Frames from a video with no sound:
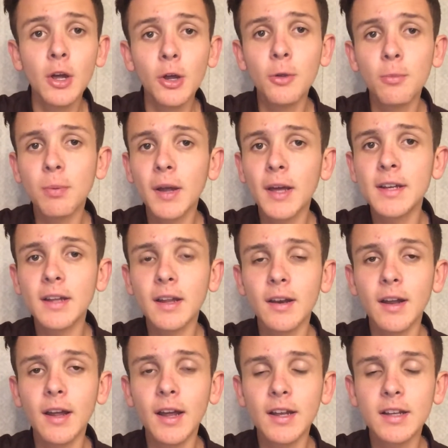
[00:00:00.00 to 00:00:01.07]
who played
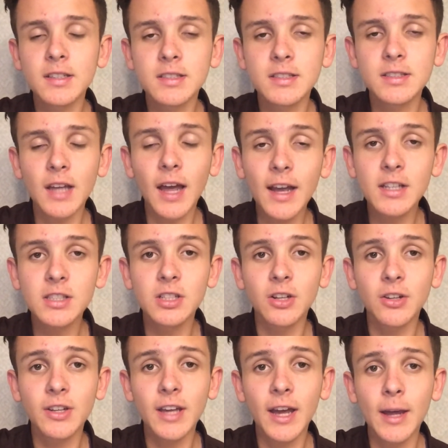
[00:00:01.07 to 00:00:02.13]
an
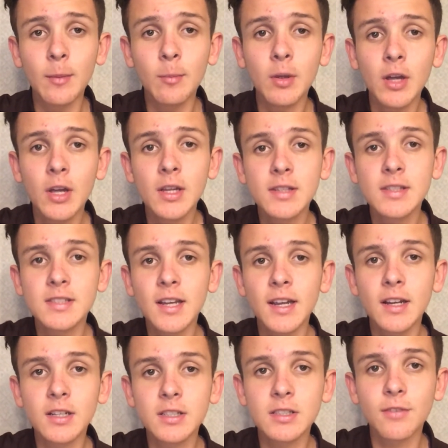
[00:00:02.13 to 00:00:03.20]
excellent game to
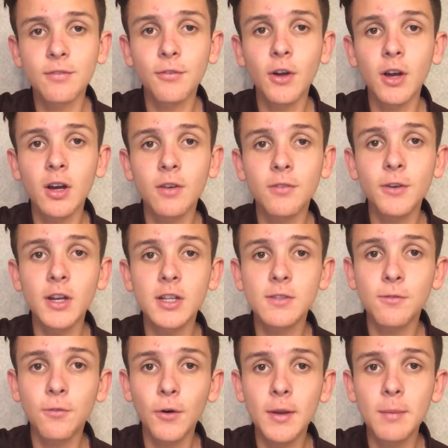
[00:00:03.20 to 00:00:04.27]
take us to our
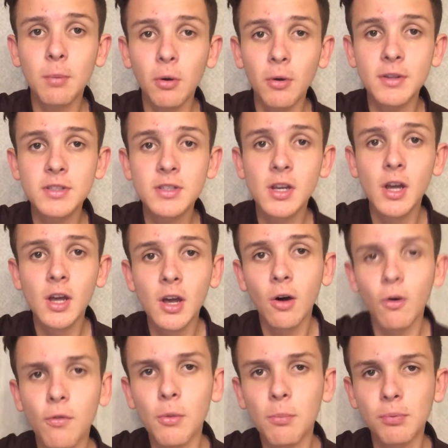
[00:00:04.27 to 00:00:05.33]
first 3 points
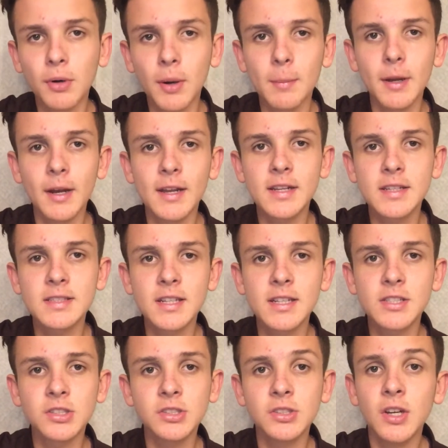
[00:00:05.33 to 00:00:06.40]
of the Premier League
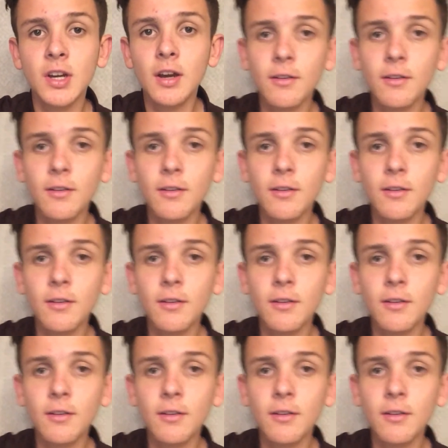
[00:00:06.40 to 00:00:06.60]
season.